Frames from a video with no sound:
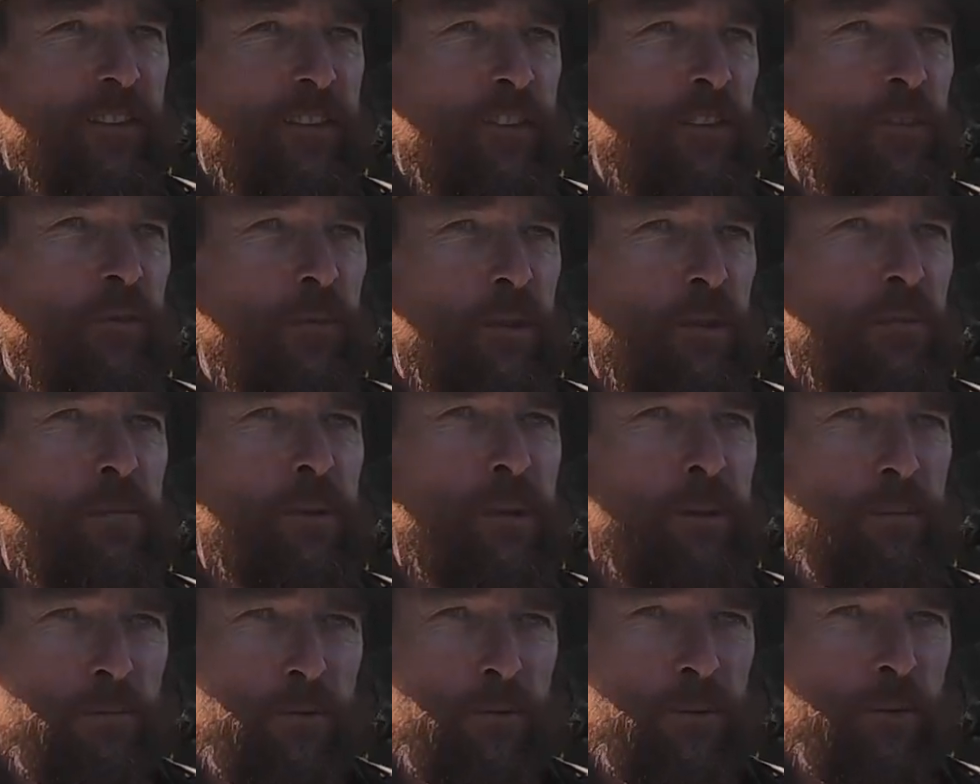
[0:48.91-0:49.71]
You
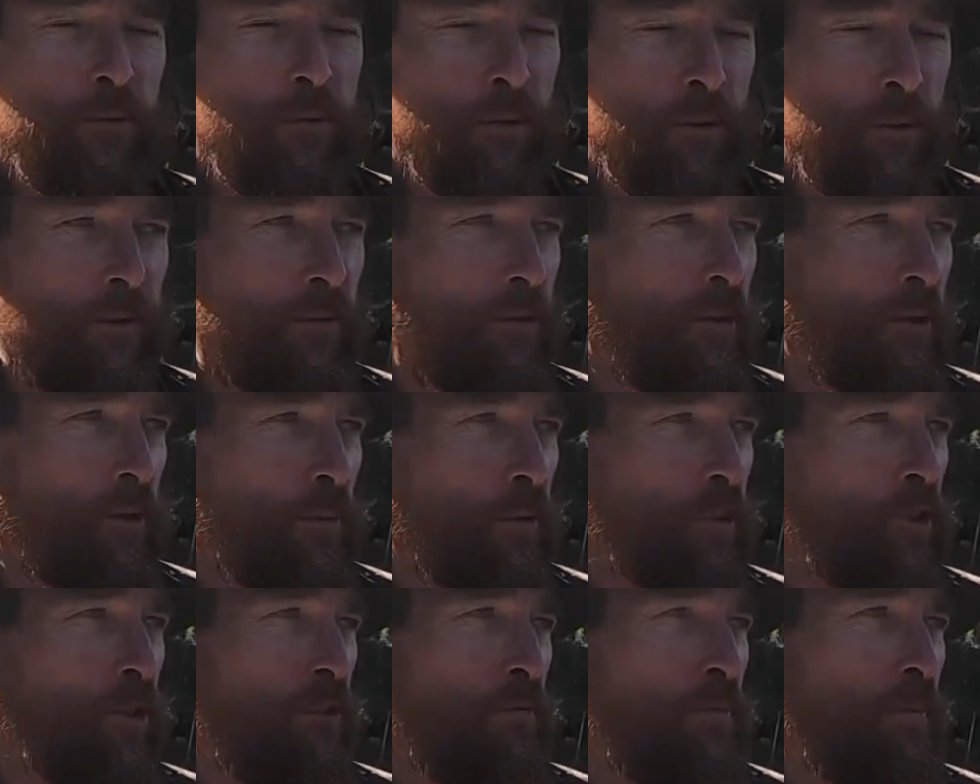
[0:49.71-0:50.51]

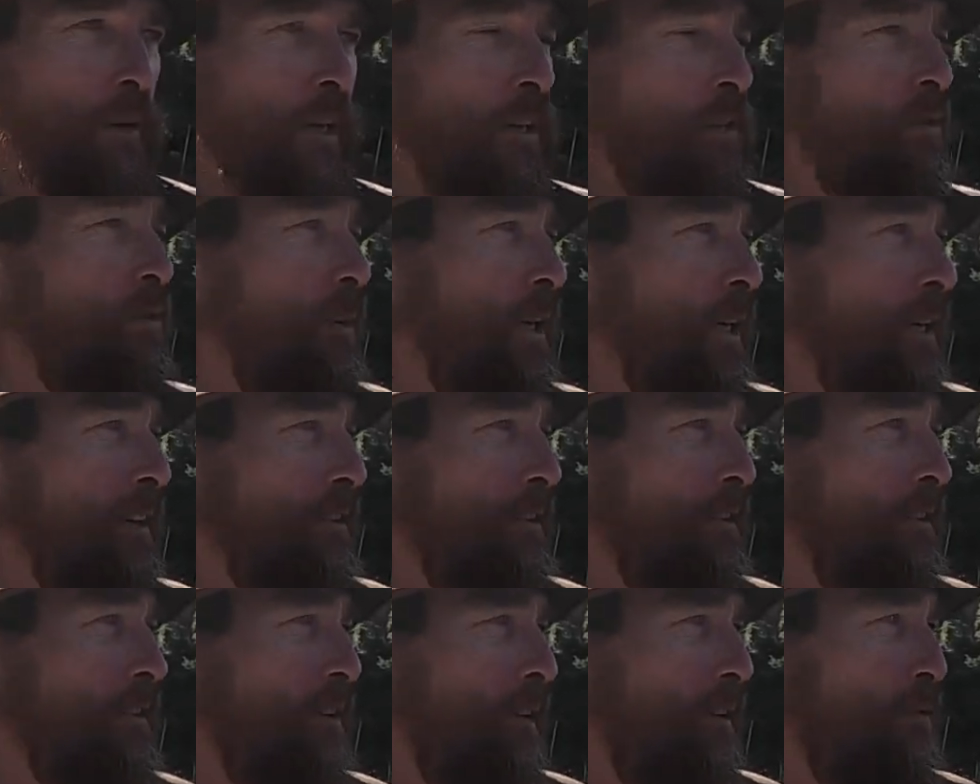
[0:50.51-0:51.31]
would just pass
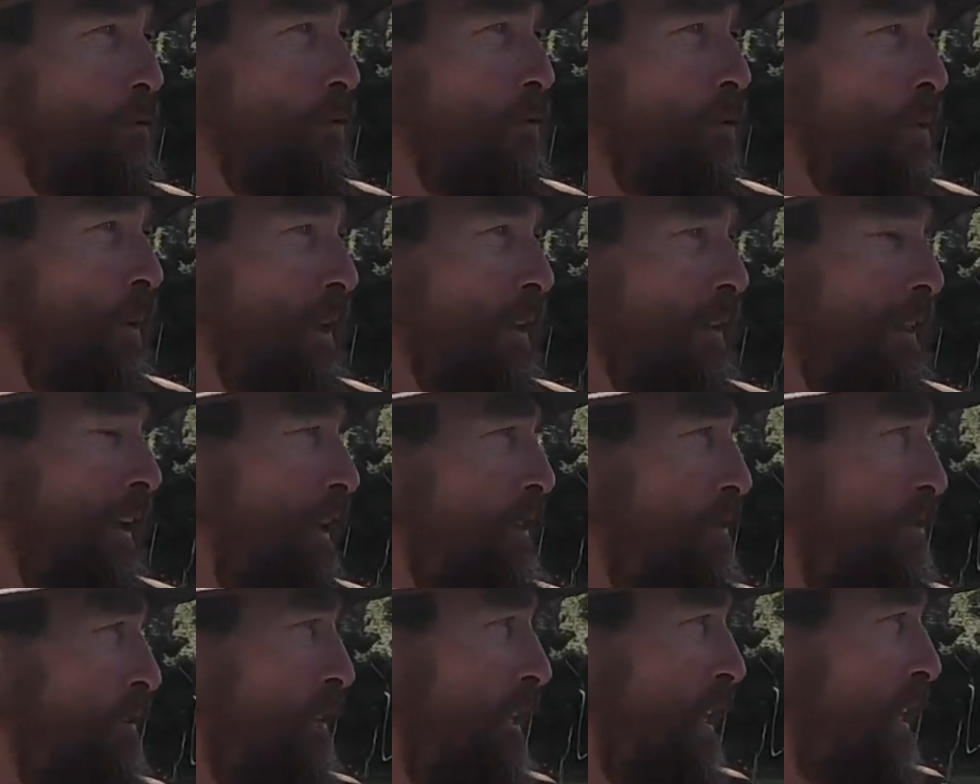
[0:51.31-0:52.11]

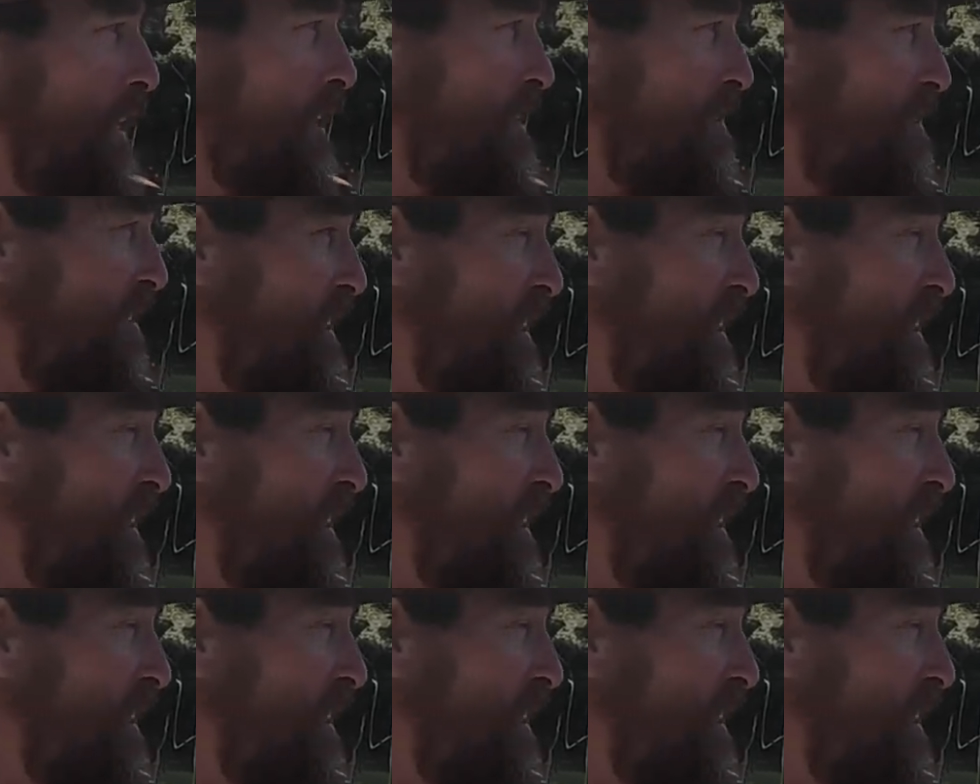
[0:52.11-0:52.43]
20,000 days.